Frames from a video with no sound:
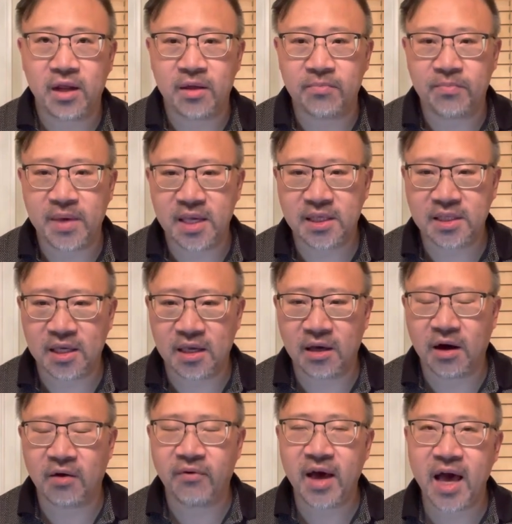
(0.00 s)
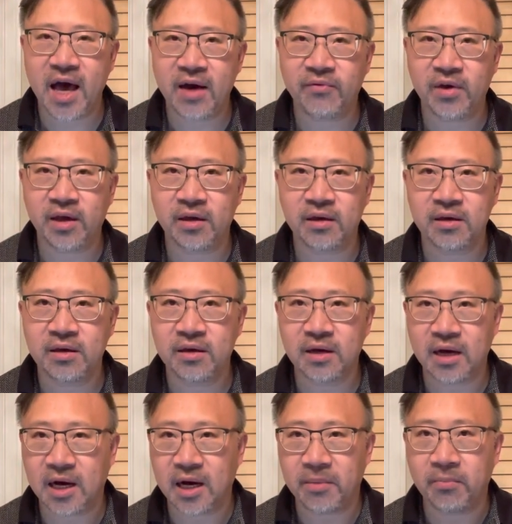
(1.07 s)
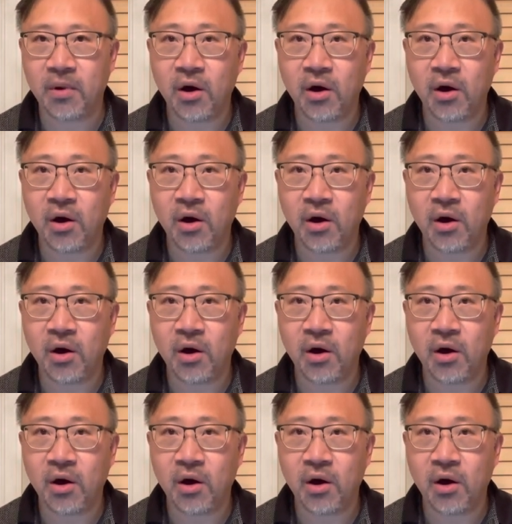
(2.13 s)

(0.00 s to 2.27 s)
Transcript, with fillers: in BC of having um,